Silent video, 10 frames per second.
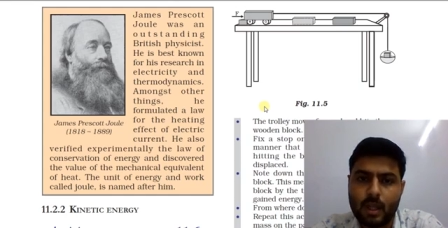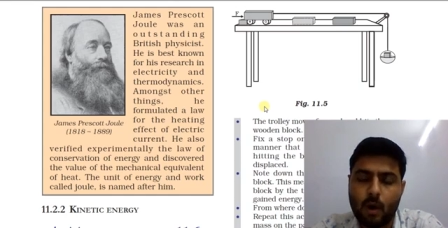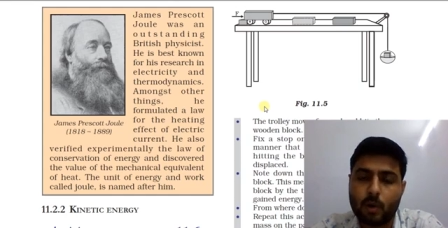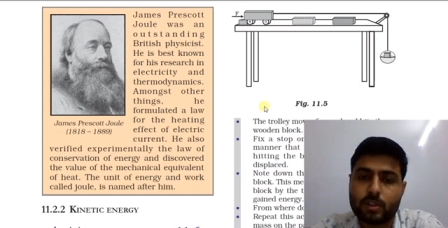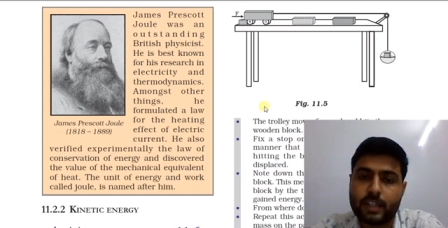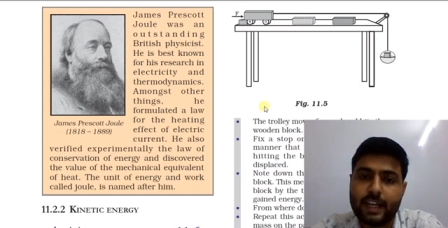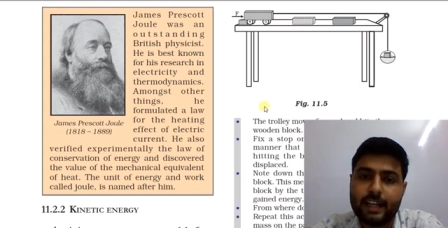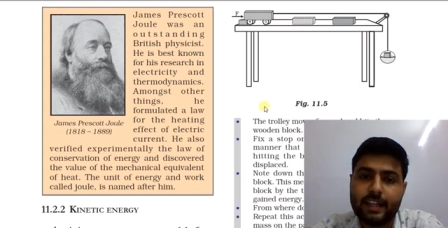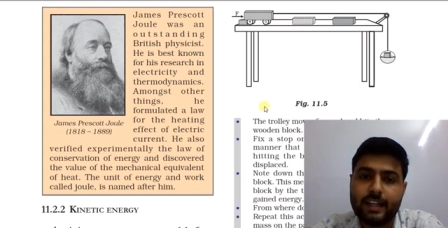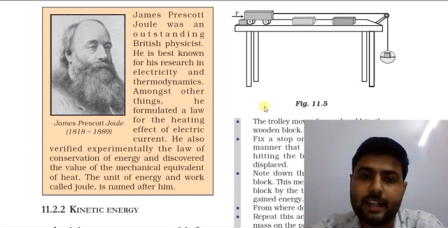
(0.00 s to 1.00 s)
or
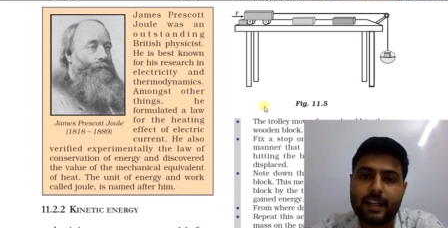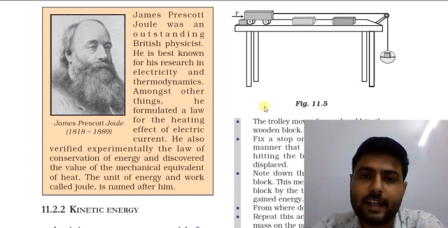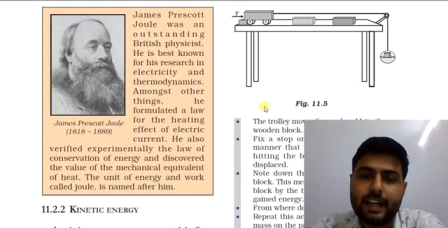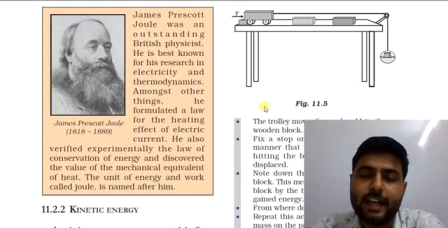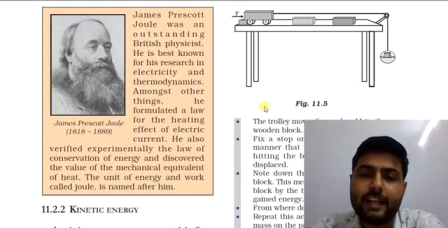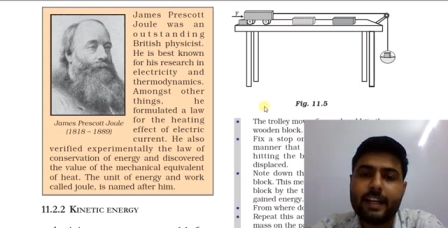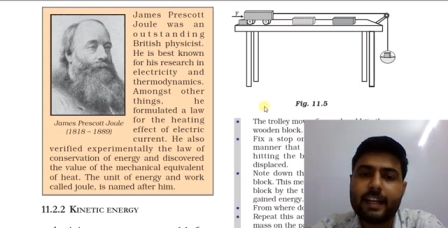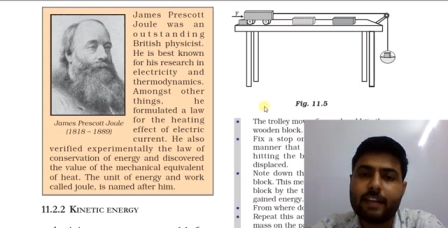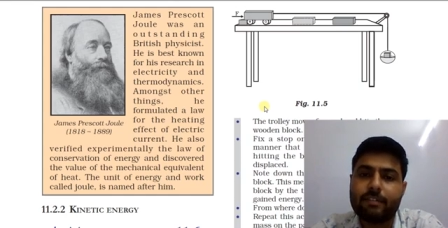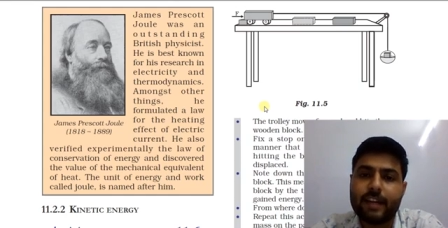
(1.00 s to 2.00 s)
say heating
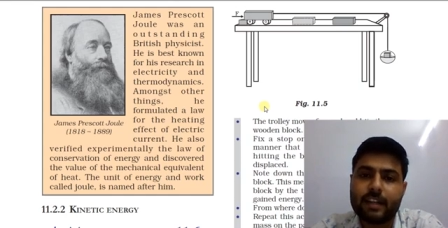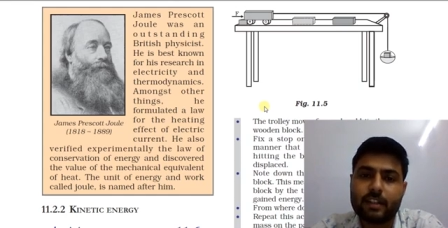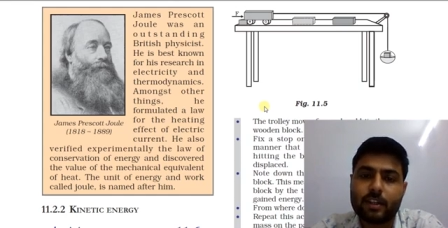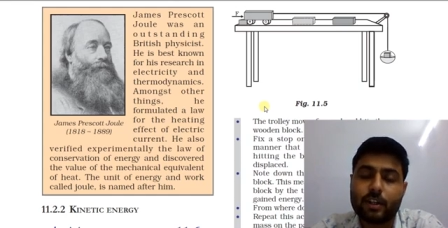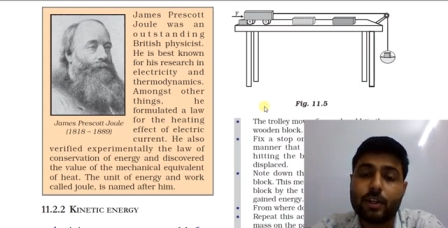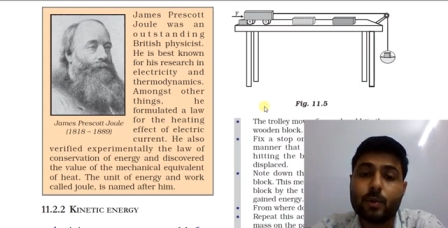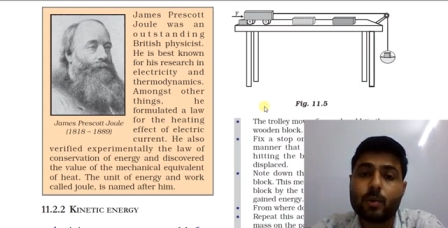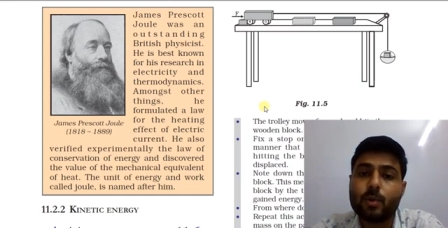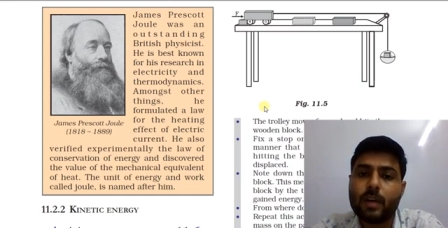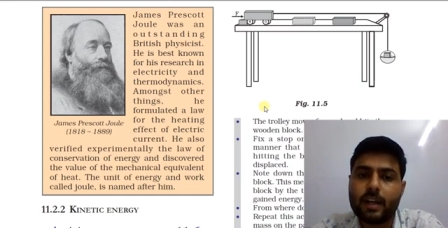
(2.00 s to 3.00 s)
effect due
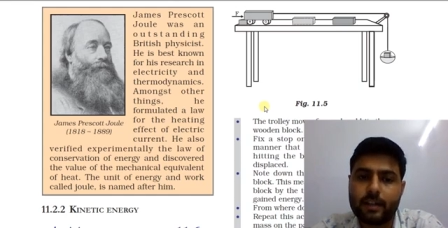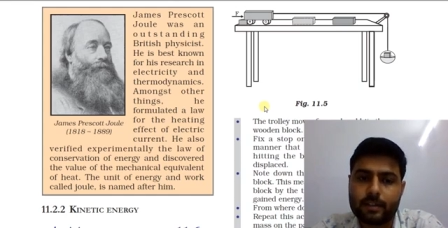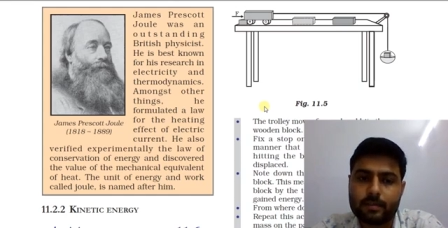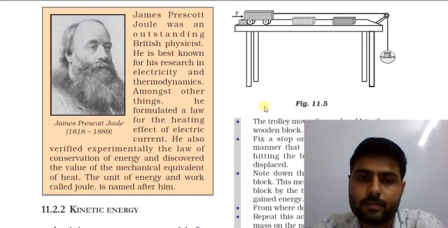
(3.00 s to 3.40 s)
to current,